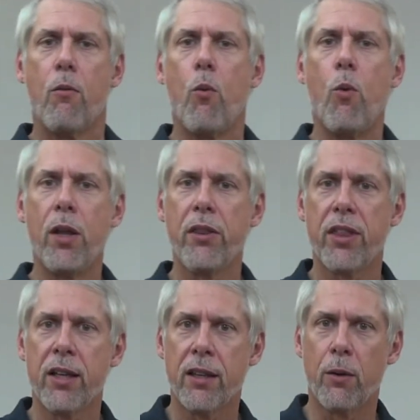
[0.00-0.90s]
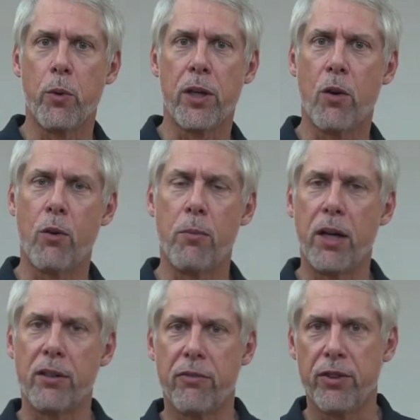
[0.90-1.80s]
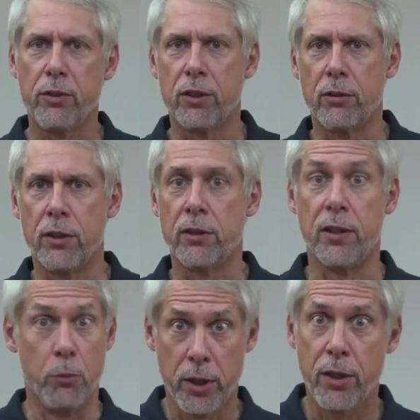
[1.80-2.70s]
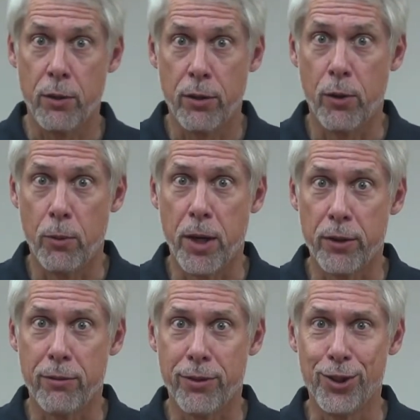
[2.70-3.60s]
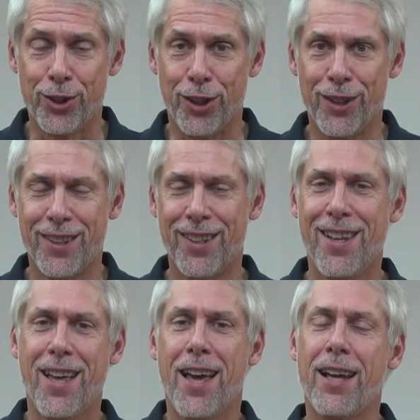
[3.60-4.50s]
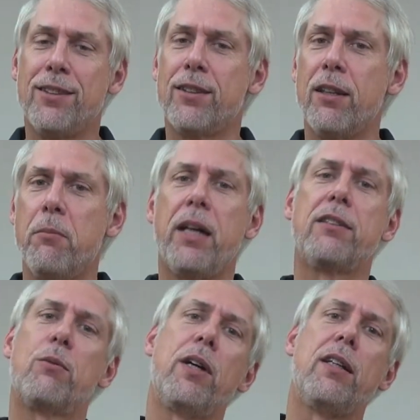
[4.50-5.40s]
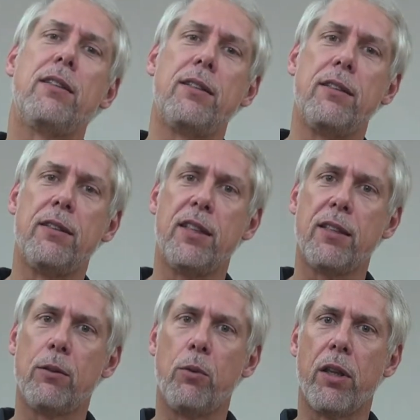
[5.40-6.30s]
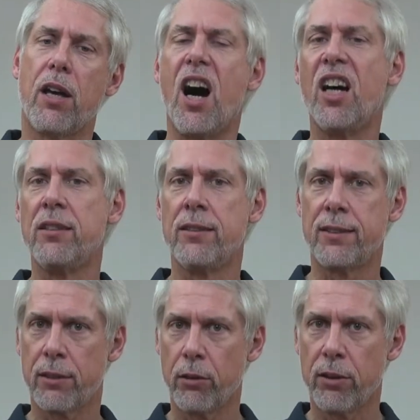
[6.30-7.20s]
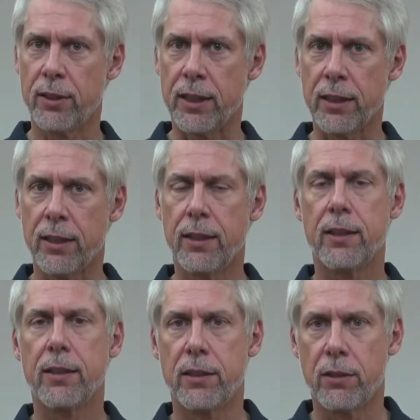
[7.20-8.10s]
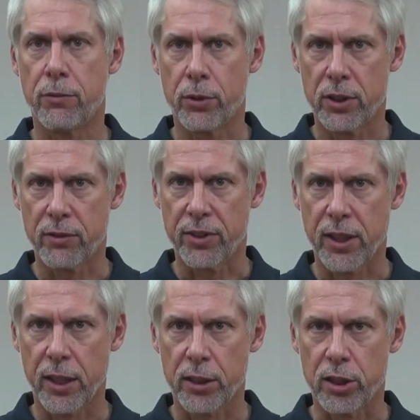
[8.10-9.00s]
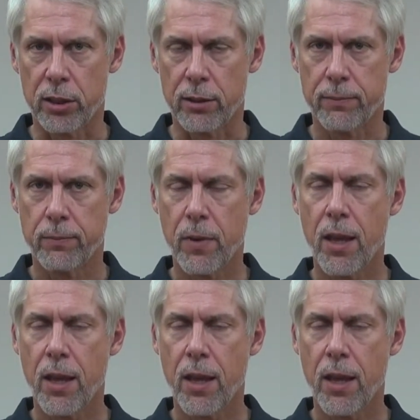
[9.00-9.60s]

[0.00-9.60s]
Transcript: one thing that we know about the future is that we don't know about the future. And so the best way to deal with uncertainty is diversification.